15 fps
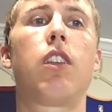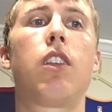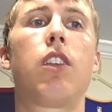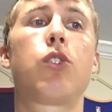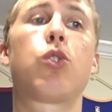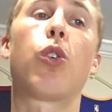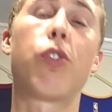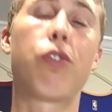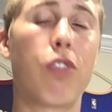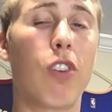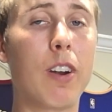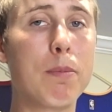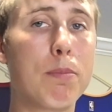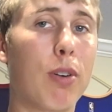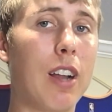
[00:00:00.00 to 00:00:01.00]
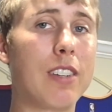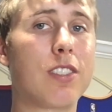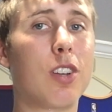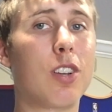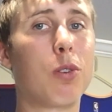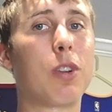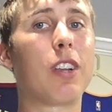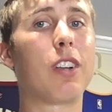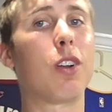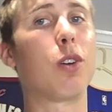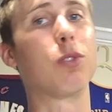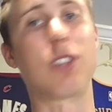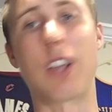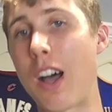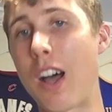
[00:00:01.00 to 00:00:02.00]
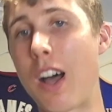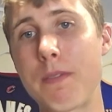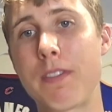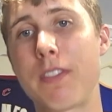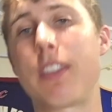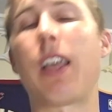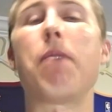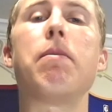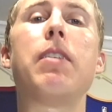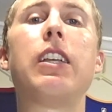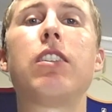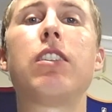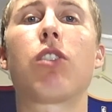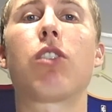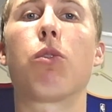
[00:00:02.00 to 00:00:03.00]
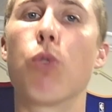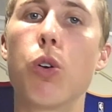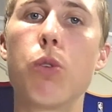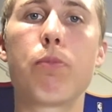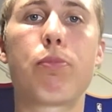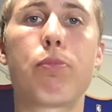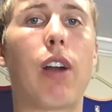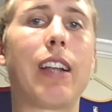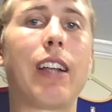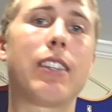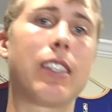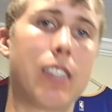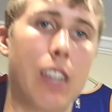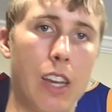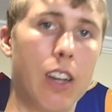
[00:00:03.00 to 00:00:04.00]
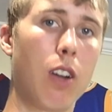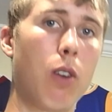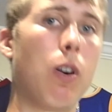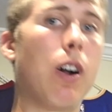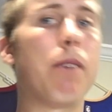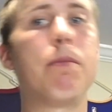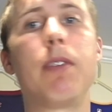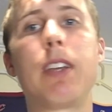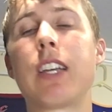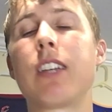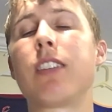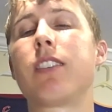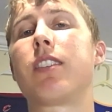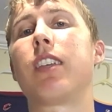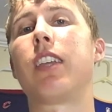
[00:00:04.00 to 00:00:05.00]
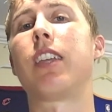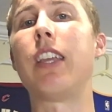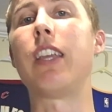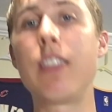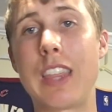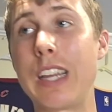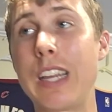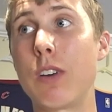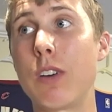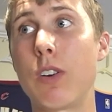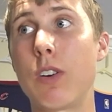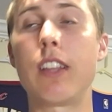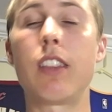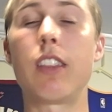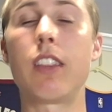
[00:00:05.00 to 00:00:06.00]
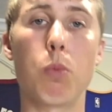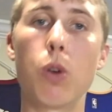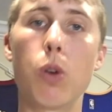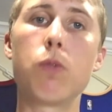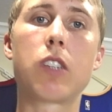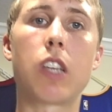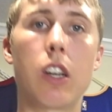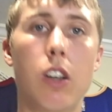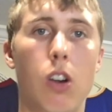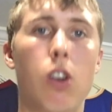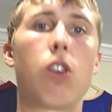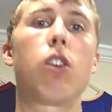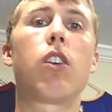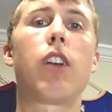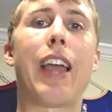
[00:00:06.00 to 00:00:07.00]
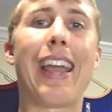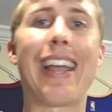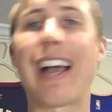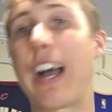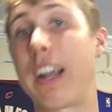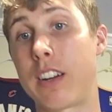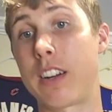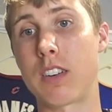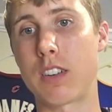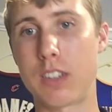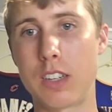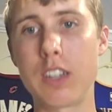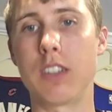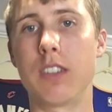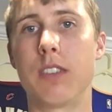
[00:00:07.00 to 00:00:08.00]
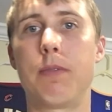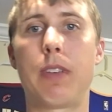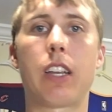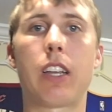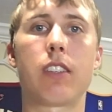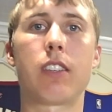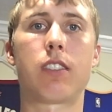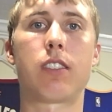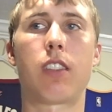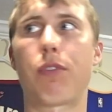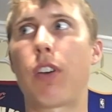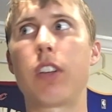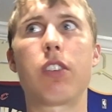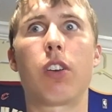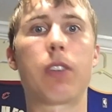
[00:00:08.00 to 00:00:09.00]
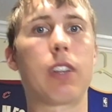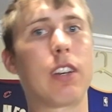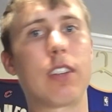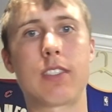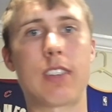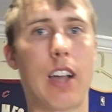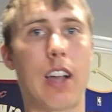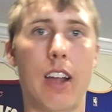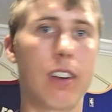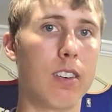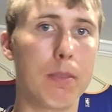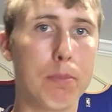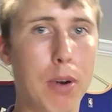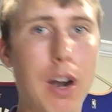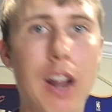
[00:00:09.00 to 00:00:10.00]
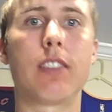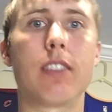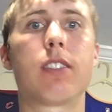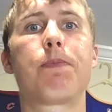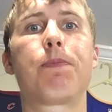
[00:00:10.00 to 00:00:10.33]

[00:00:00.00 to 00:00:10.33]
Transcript: So if Friend price token goes up, that means room prices can go up because in theory, the rooms can earn a higher yield because the Friend token is higher in price.